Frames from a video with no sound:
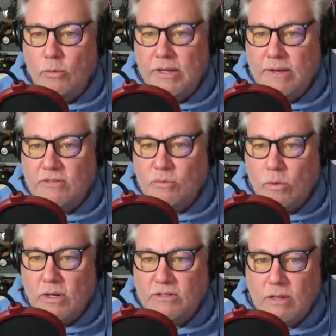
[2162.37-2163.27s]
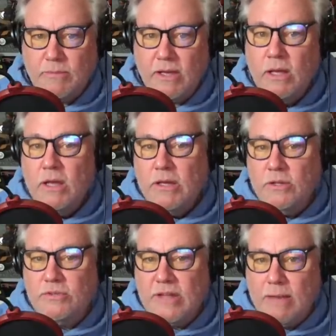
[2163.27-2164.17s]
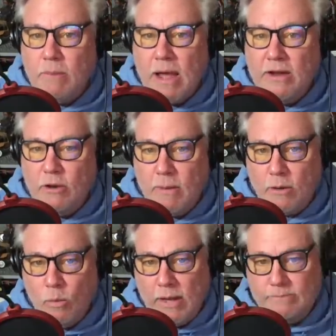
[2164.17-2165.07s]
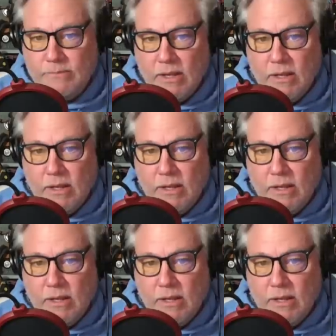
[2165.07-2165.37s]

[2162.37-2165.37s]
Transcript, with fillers: when he gives his word on something, you stand by it no matter what.